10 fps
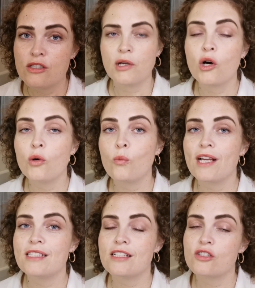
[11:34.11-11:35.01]
My current
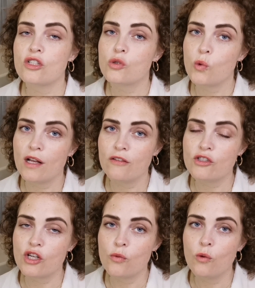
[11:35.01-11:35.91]
weight is 12
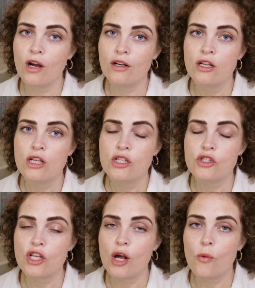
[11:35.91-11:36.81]
stone 1,
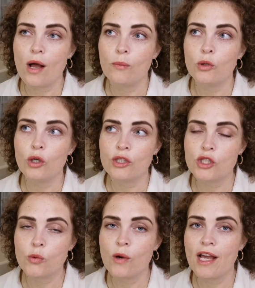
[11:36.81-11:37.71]
so I'm looking
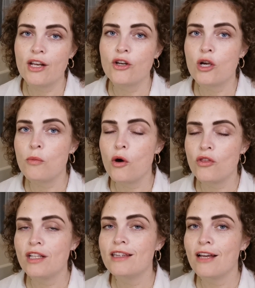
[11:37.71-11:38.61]
to weigh no more
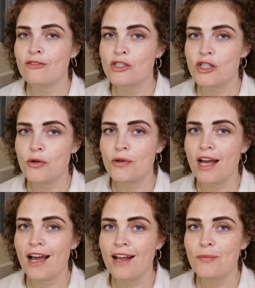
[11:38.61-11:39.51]
than 11 stone
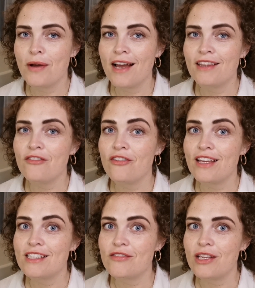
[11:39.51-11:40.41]
9 by the
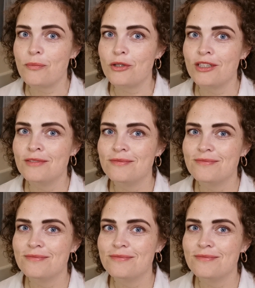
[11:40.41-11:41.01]
1st of April.